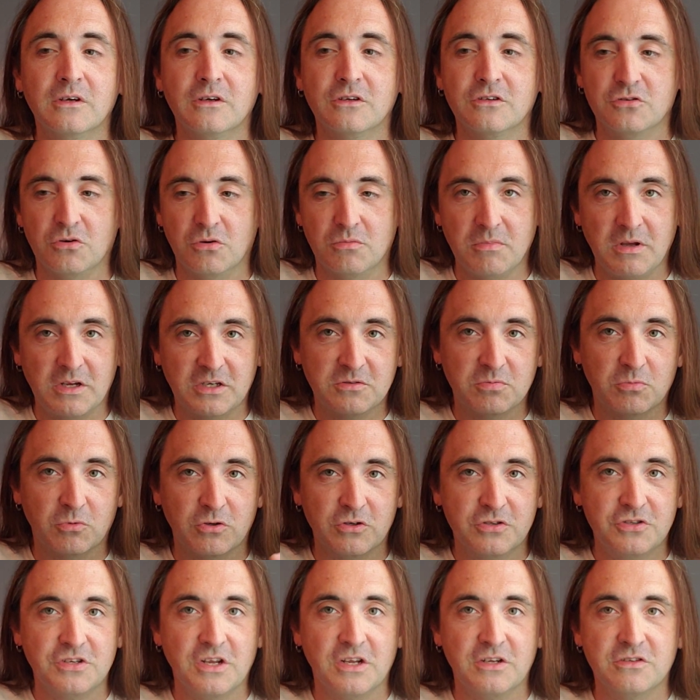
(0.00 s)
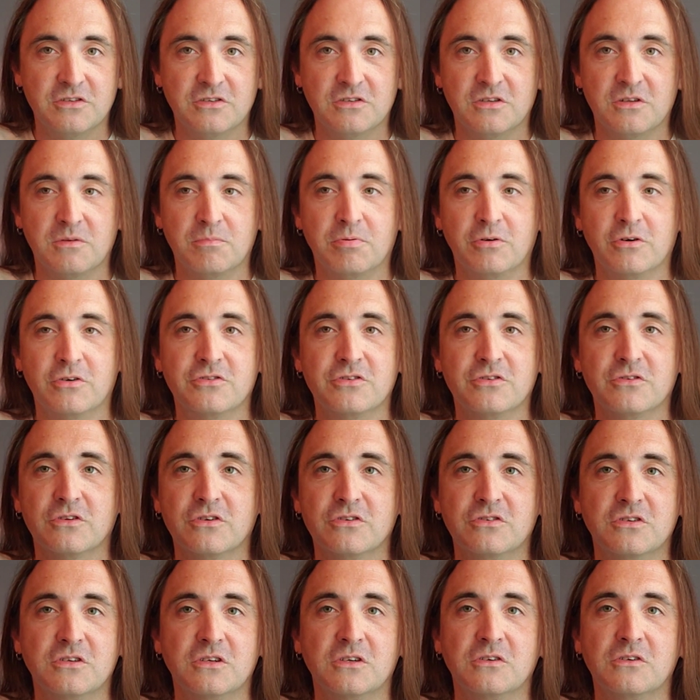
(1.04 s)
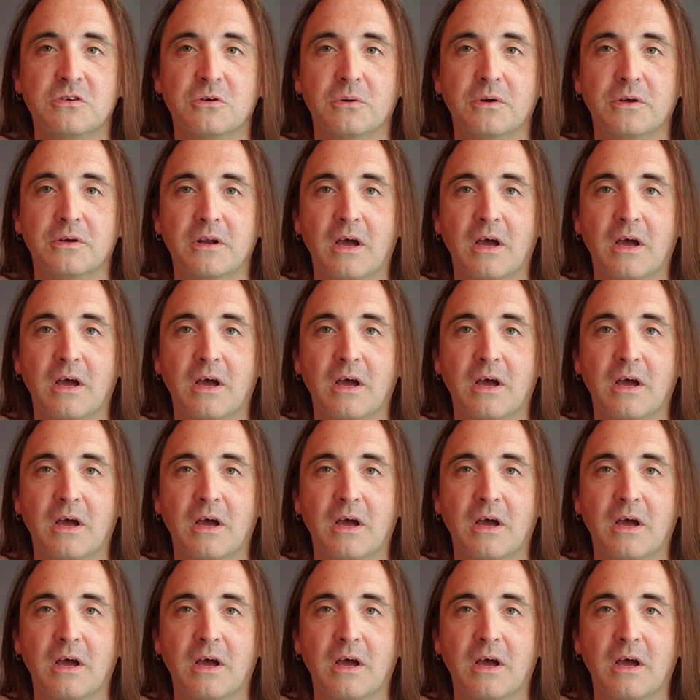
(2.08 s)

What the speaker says: so it makes more sense to the person listening to it.